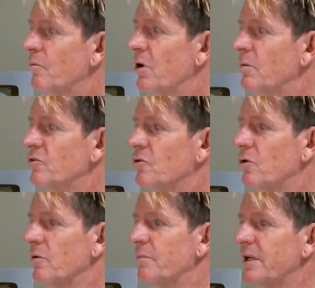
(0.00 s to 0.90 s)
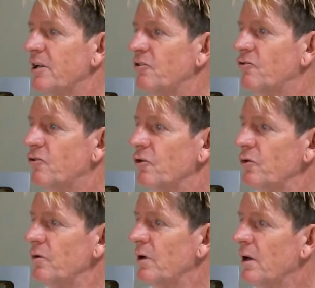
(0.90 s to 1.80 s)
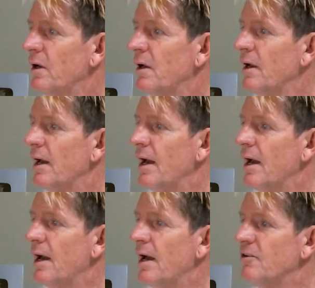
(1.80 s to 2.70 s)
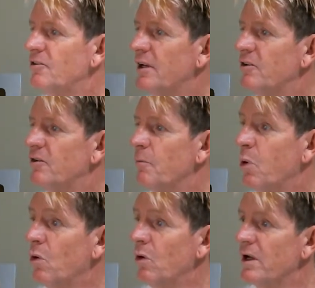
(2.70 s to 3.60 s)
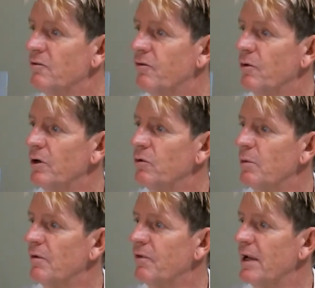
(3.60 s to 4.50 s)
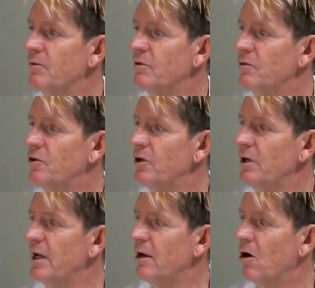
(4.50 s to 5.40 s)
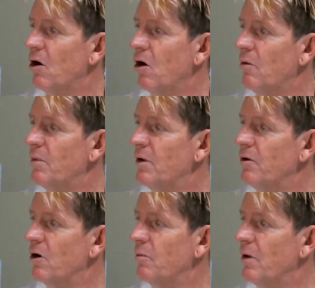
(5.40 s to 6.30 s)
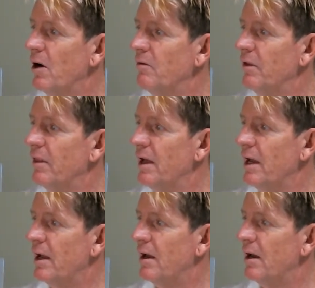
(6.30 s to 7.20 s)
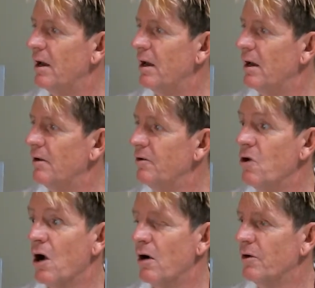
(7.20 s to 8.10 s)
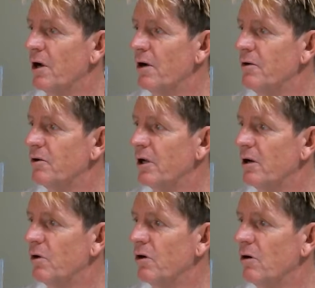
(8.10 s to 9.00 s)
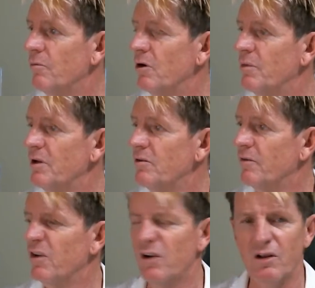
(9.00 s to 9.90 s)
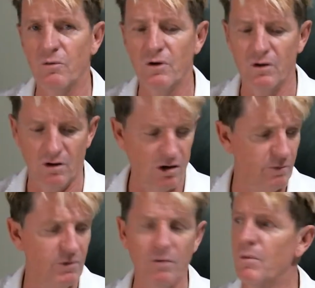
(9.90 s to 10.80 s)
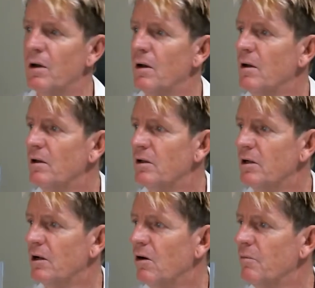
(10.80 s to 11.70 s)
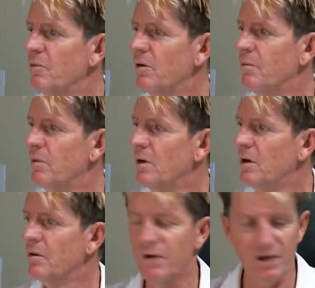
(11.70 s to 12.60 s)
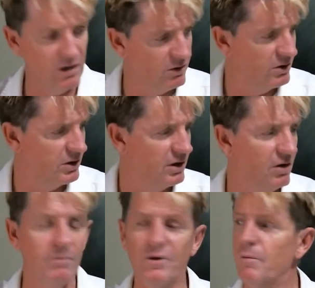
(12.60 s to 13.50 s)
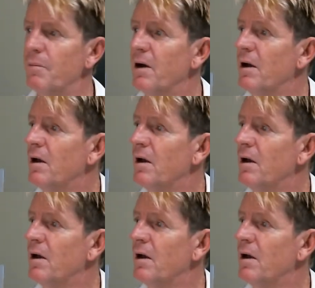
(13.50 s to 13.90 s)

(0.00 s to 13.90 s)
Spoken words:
Poms call them Bickies too, says Pauline Floyd. Robert Flanson, do you get hobnob over there? No, I don't. Don't know what hobnob is. I've heard of the word hobnob, you little hobnob. What are you doing, you little hobnob?